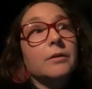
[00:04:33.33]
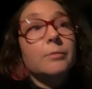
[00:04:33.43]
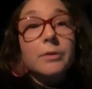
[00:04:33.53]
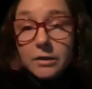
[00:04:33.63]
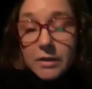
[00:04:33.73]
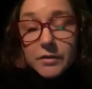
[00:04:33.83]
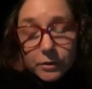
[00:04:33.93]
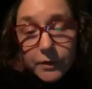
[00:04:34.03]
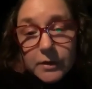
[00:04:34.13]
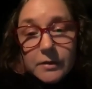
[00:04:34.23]
community
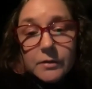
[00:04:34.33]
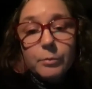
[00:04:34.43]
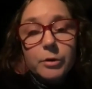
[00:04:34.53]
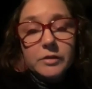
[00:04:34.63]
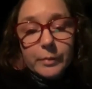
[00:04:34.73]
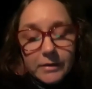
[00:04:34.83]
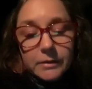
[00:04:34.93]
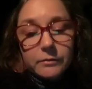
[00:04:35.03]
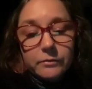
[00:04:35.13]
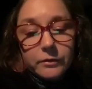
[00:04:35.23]
service
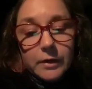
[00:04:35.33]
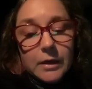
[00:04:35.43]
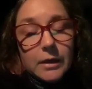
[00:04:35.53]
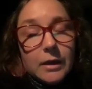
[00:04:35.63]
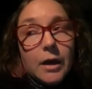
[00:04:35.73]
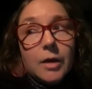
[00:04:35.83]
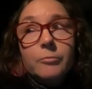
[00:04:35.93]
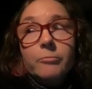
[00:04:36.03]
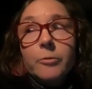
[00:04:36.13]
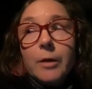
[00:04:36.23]
perspective,
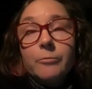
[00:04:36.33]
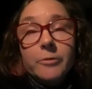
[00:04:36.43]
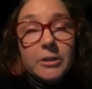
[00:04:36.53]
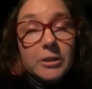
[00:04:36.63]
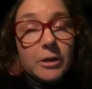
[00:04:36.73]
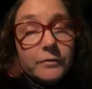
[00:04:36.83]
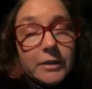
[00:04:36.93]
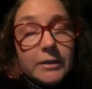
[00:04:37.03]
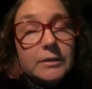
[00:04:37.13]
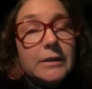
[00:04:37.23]
I'm really
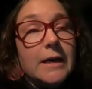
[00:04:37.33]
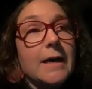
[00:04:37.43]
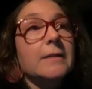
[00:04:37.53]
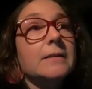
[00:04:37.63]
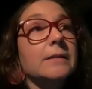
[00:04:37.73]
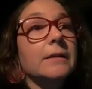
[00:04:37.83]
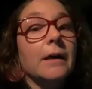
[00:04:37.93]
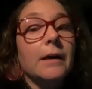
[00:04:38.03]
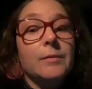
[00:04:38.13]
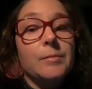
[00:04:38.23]
confident that
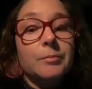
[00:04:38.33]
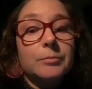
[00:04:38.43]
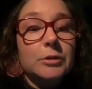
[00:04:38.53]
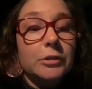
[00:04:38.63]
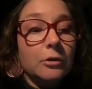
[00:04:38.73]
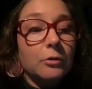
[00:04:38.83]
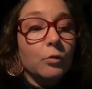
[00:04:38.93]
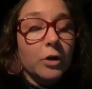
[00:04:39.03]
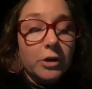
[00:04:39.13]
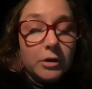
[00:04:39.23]

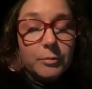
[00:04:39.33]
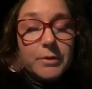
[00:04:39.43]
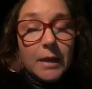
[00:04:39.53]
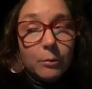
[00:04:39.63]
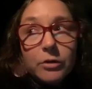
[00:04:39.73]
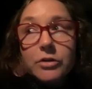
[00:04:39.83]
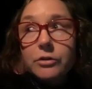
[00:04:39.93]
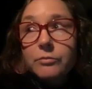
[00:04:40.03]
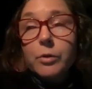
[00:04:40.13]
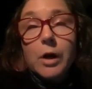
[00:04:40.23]
we're going to be able to
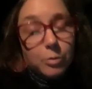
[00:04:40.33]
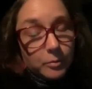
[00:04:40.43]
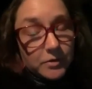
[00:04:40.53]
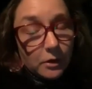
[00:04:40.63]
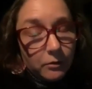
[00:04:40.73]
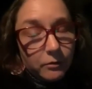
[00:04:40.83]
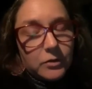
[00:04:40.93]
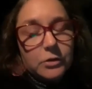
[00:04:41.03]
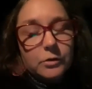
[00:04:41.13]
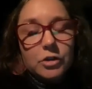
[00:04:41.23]
problem solve
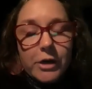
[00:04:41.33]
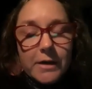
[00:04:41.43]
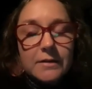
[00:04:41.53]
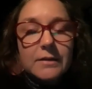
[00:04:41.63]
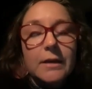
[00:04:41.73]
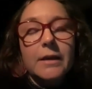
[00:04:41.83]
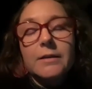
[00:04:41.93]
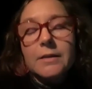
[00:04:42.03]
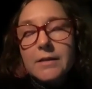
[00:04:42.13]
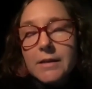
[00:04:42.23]
to address
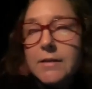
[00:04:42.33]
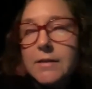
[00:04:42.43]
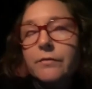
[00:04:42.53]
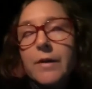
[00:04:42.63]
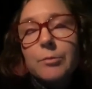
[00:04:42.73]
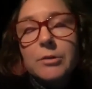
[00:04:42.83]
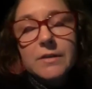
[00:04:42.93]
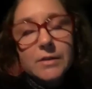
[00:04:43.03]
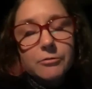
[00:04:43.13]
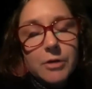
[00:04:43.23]
the needs of
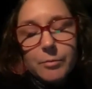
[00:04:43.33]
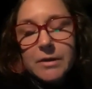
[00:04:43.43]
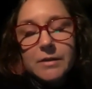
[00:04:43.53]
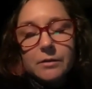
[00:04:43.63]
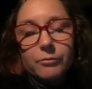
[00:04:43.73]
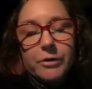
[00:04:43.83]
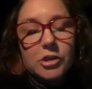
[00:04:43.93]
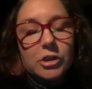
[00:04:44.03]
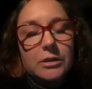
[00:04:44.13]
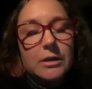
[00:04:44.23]
families who come into the
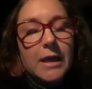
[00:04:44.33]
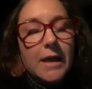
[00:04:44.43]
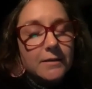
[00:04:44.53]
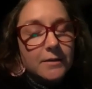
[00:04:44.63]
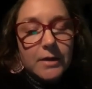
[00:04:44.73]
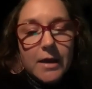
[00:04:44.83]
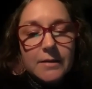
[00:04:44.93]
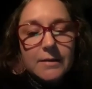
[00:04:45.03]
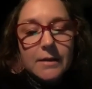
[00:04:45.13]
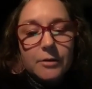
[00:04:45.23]
region as
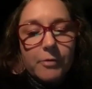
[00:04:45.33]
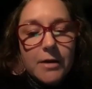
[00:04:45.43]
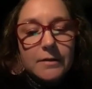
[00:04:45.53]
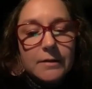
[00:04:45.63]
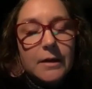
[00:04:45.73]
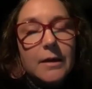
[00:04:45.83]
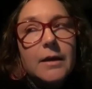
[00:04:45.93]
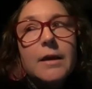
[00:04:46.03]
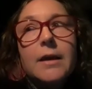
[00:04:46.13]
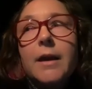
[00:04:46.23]
they arise.
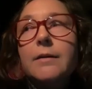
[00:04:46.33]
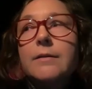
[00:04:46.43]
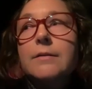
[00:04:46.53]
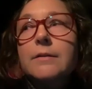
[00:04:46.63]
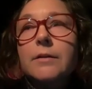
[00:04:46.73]
And